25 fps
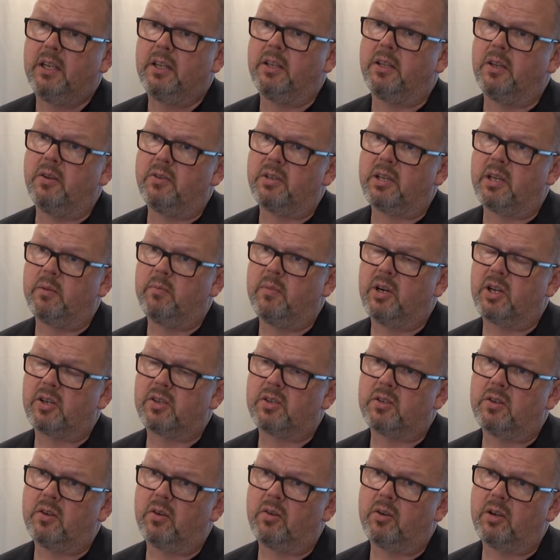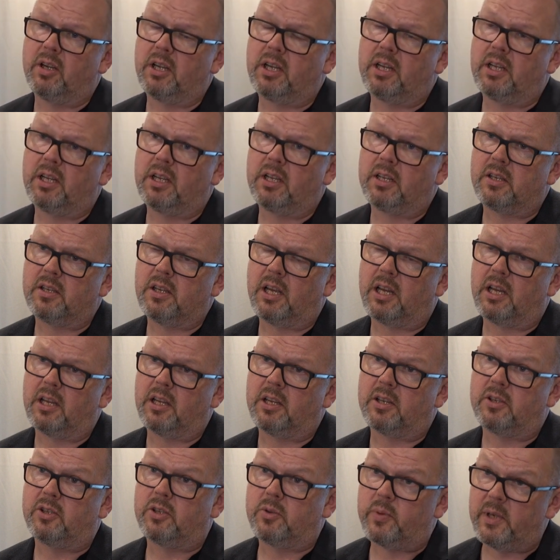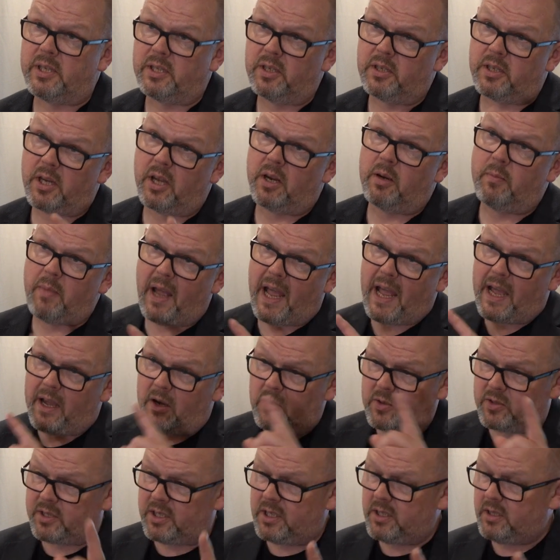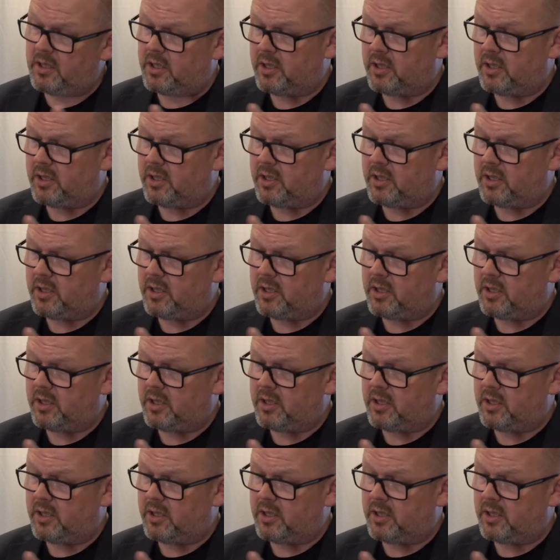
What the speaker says: using a much longer tweeter dome housing,